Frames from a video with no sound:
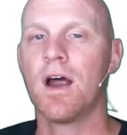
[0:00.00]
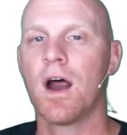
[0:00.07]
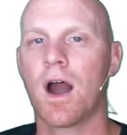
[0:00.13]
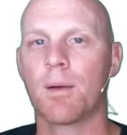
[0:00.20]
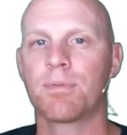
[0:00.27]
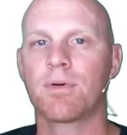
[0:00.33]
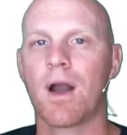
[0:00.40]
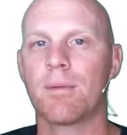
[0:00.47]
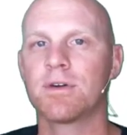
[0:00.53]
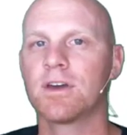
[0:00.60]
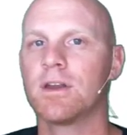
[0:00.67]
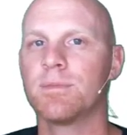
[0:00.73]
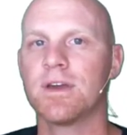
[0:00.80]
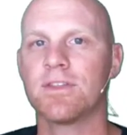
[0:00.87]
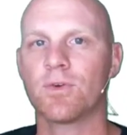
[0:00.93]
are probably going
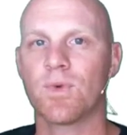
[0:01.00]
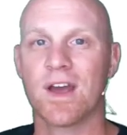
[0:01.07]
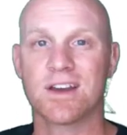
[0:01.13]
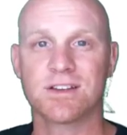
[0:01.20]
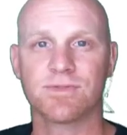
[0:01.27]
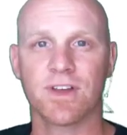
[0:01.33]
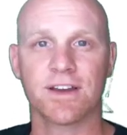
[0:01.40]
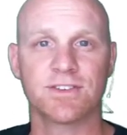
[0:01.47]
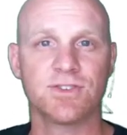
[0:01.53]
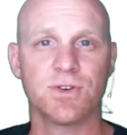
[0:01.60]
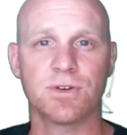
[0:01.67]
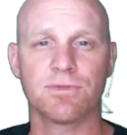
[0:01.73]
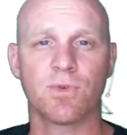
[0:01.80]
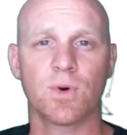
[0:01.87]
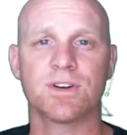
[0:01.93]
to be in the range of like 2 to
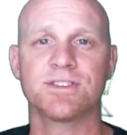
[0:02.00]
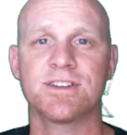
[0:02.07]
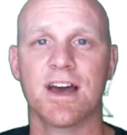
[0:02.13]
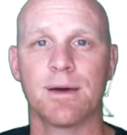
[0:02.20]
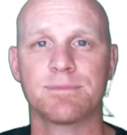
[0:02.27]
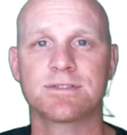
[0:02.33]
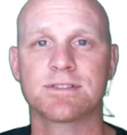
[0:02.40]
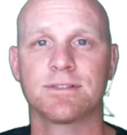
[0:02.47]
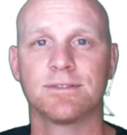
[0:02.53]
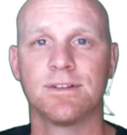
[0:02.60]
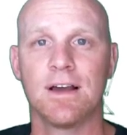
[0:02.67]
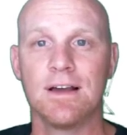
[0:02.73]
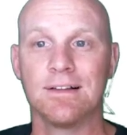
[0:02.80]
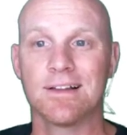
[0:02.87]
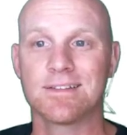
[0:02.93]
4 steps.
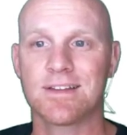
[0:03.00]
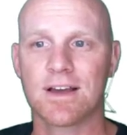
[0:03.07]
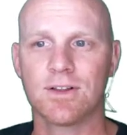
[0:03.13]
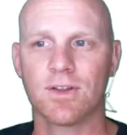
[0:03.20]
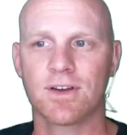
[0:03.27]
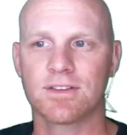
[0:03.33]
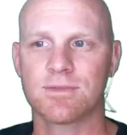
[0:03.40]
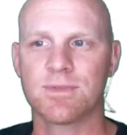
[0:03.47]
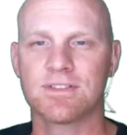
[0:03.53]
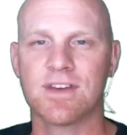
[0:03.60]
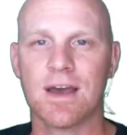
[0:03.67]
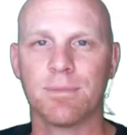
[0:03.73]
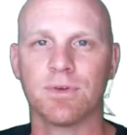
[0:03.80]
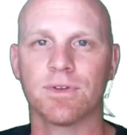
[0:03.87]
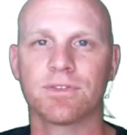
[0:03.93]
Let's take a look at some
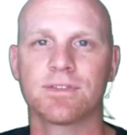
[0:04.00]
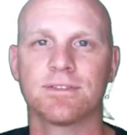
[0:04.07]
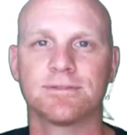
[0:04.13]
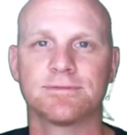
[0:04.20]
examples.